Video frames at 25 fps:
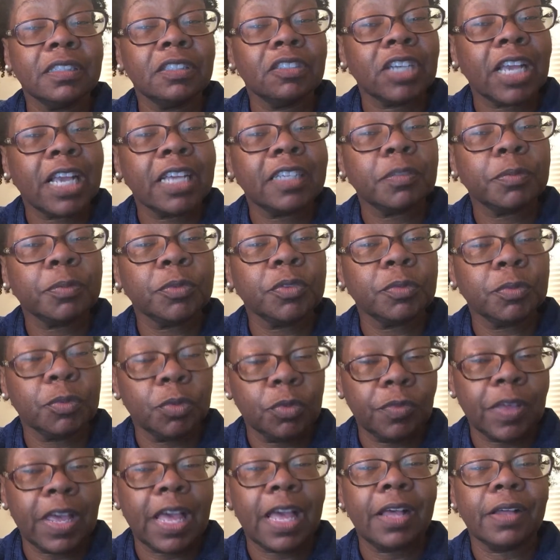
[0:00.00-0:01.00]
the Jaspers
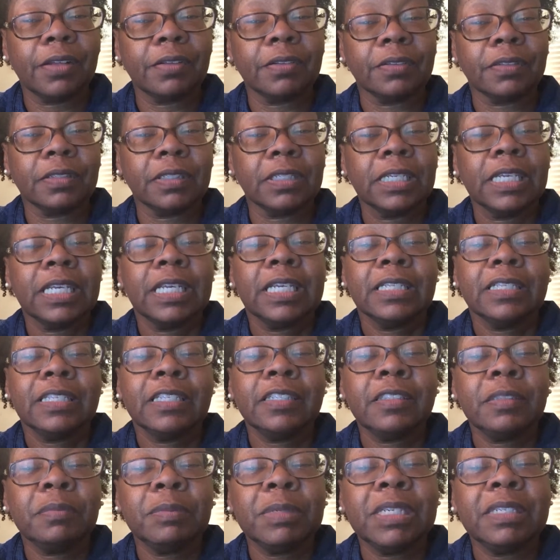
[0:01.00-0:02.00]
move out.
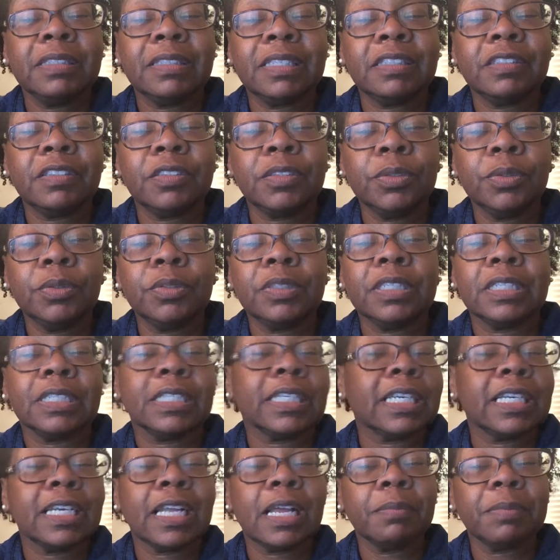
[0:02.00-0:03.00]
This means that Susan
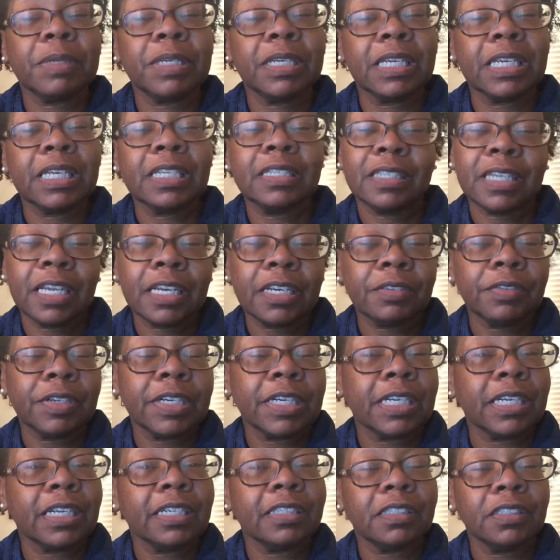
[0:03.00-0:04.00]
cannot begin
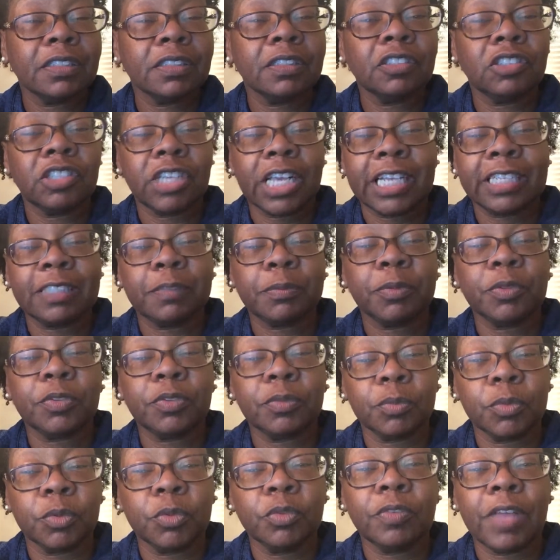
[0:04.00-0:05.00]
decorating until the Jaspers
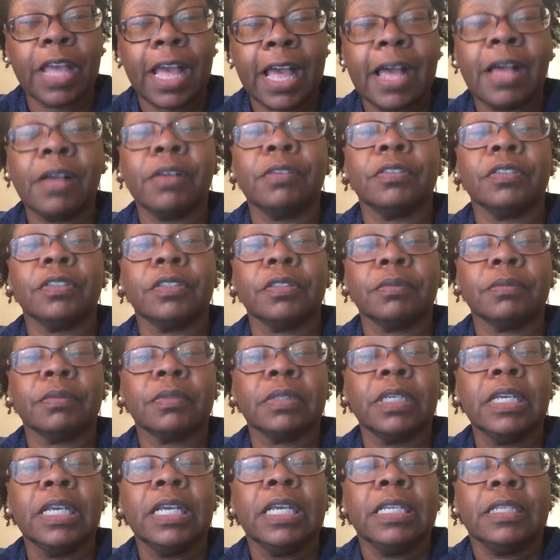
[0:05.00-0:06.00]
move out.
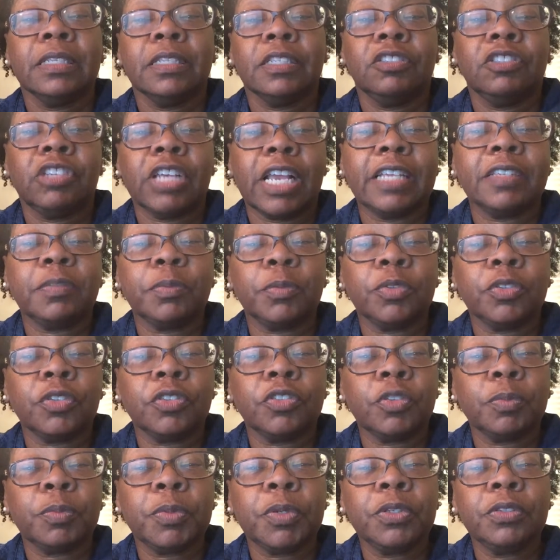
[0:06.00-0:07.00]
The Jaspers are
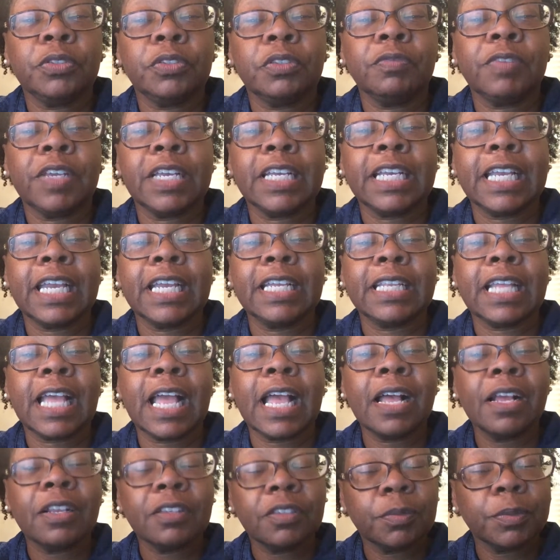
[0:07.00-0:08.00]
supposed to vacate the
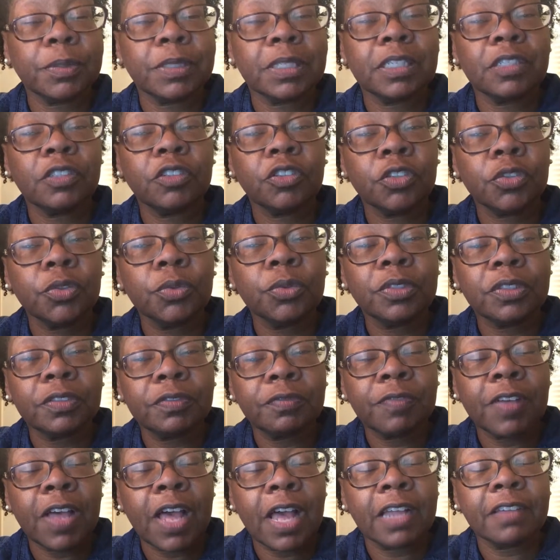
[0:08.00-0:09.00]
house within 2 to
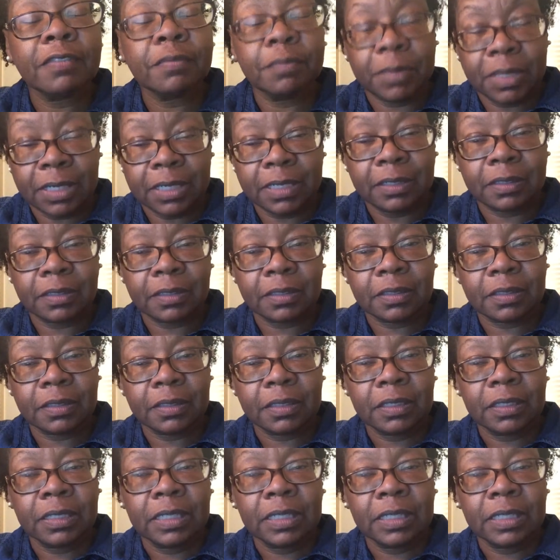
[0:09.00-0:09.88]
5 months.